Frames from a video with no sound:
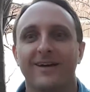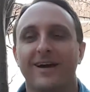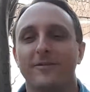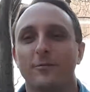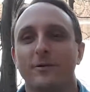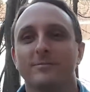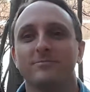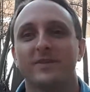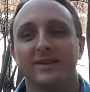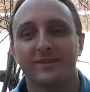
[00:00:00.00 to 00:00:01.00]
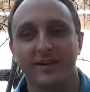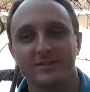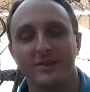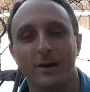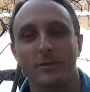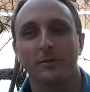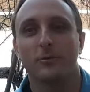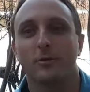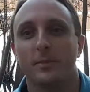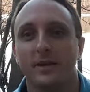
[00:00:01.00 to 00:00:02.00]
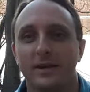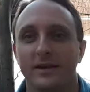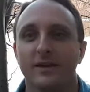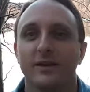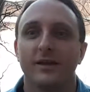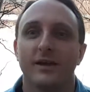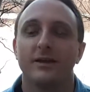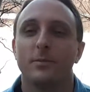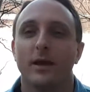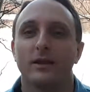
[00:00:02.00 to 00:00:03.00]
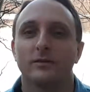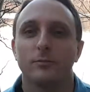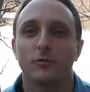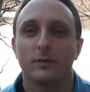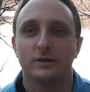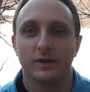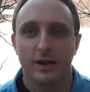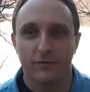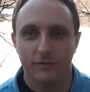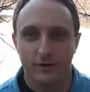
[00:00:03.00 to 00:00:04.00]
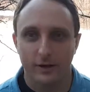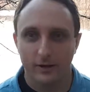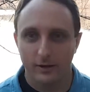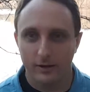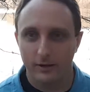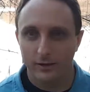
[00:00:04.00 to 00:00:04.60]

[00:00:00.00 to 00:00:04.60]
Hi everyone. Today's topic will be the independence movements in Africa,